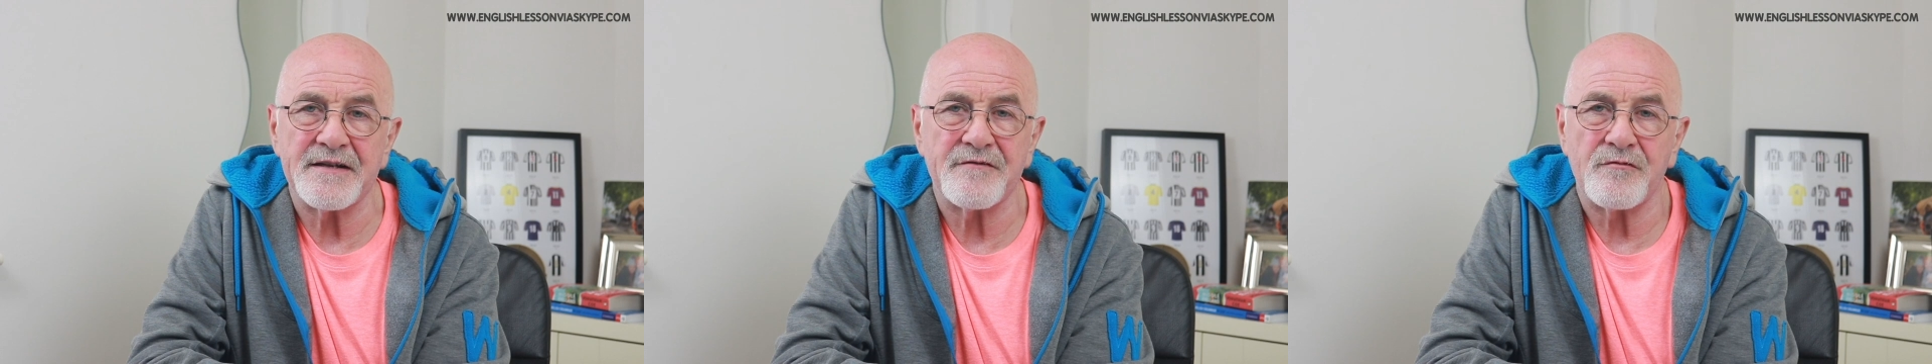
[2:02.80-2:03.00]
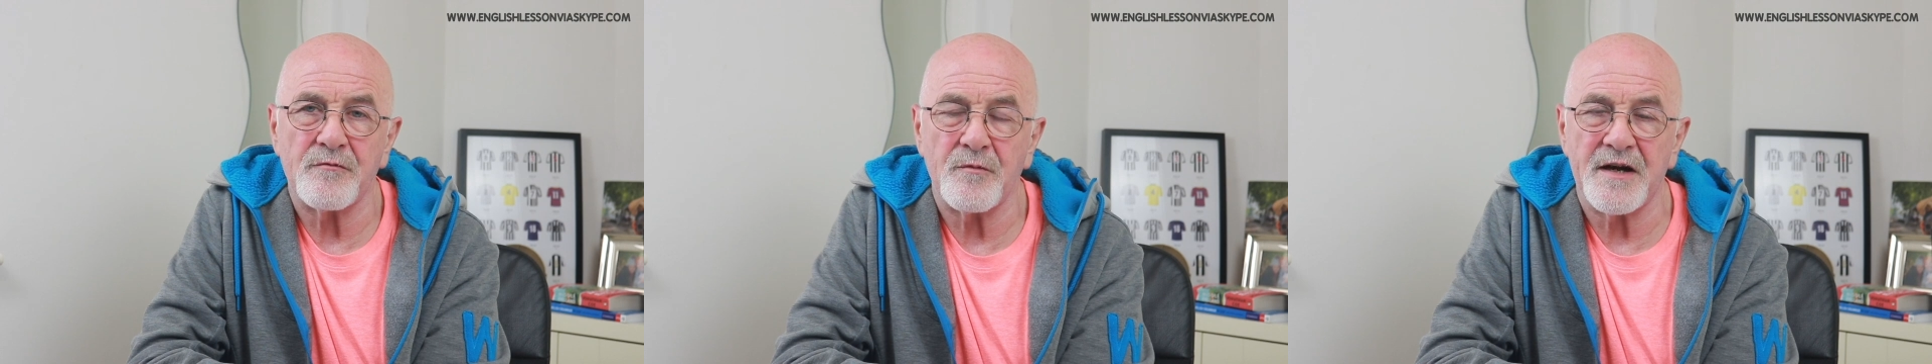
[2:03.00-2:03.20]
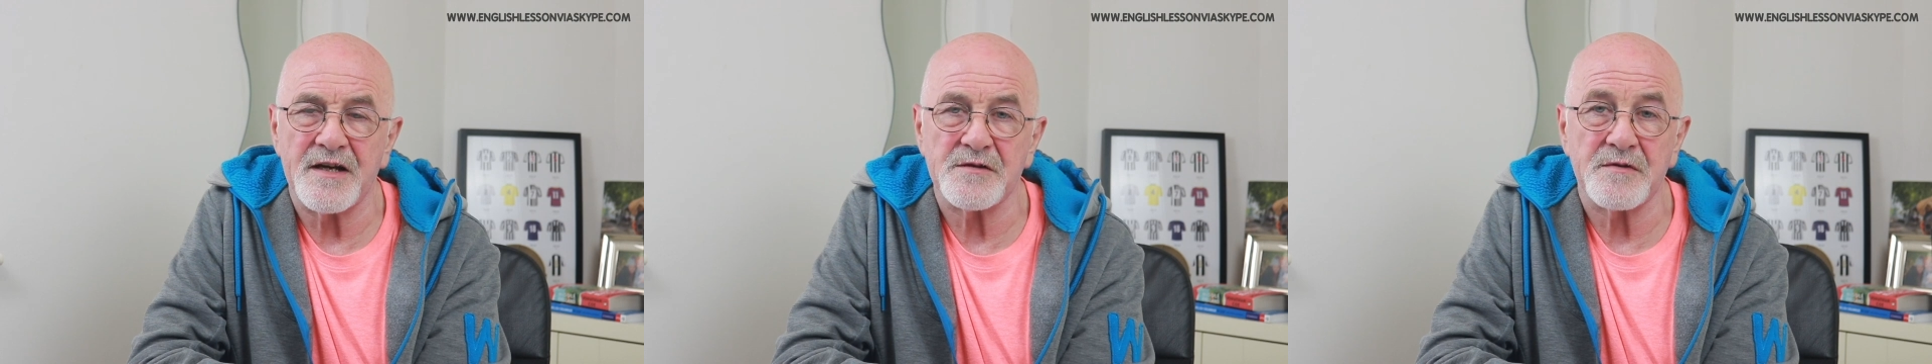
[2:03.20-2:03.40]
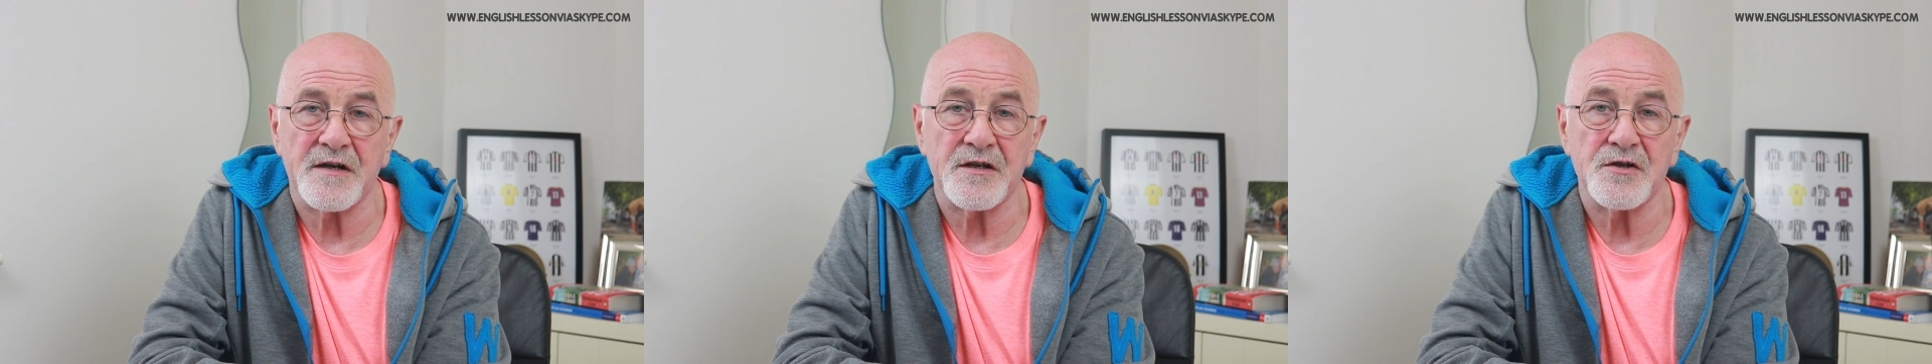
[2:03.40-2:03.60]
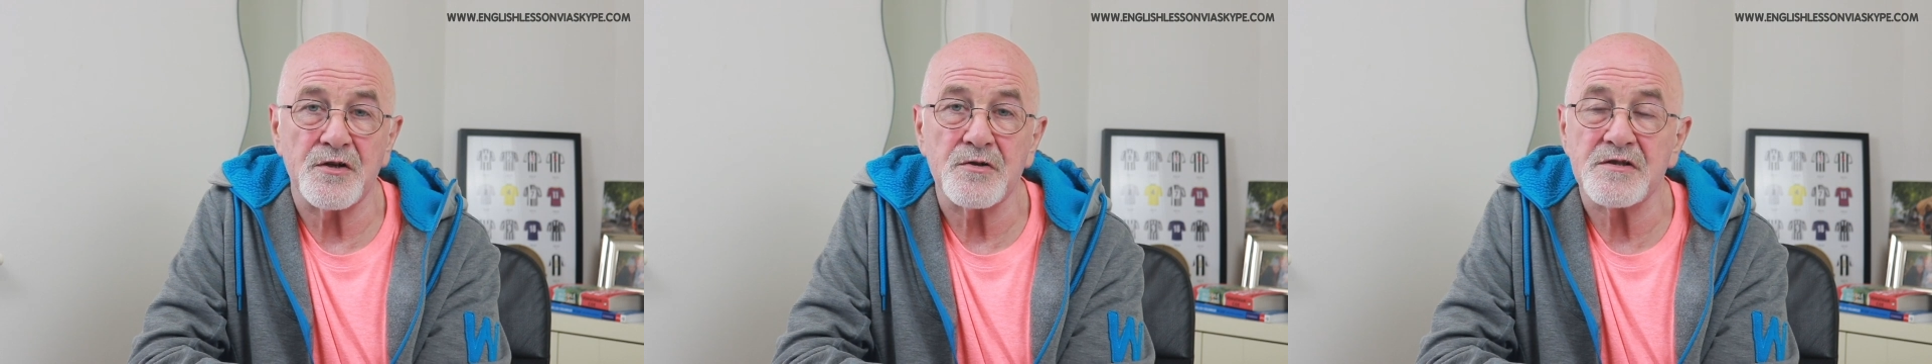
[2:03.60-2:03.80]
different ways. We
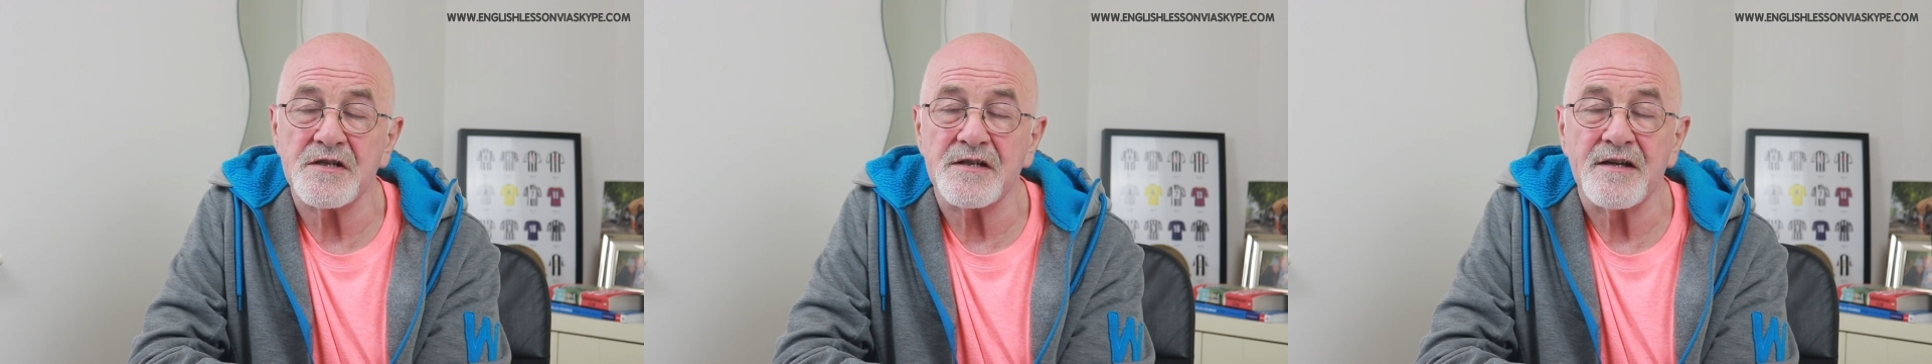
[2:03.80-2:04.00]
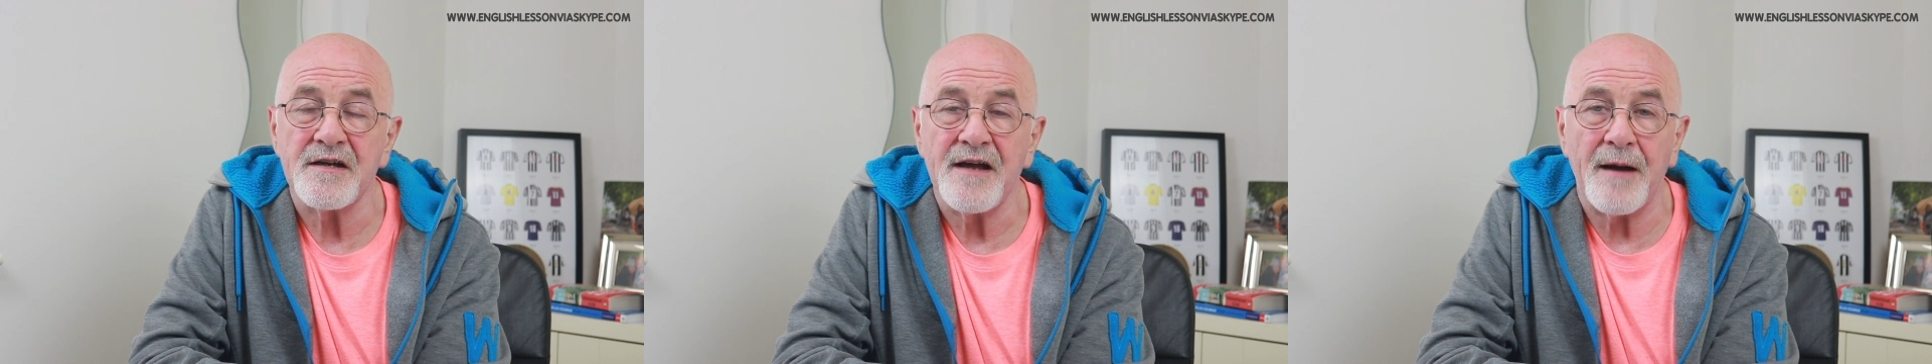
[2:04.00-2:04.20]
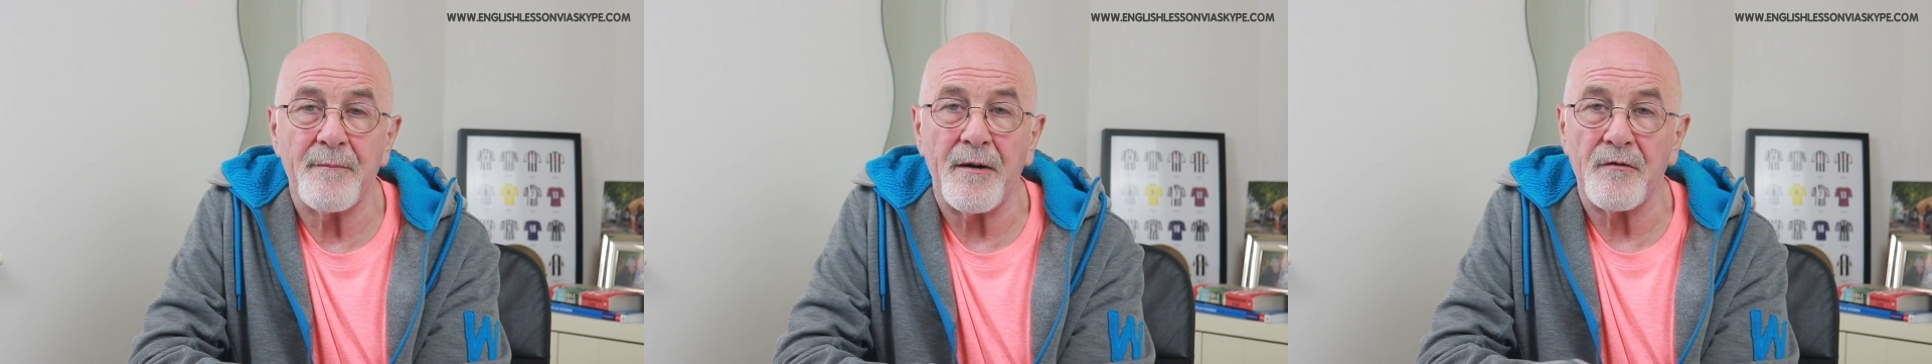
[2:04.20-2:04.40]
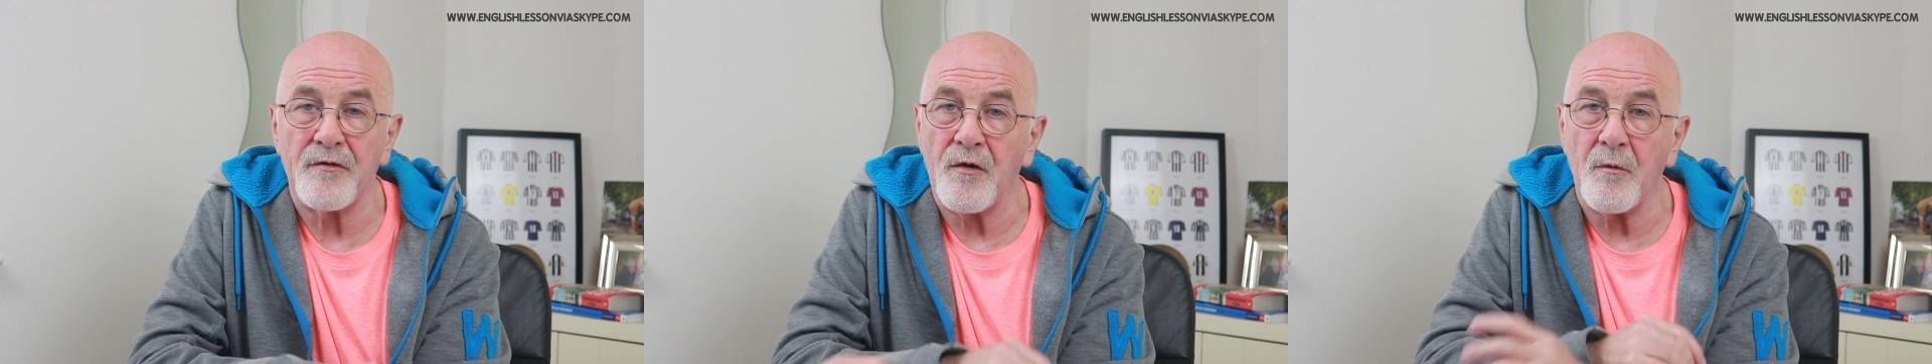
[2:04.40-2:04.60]
can use it about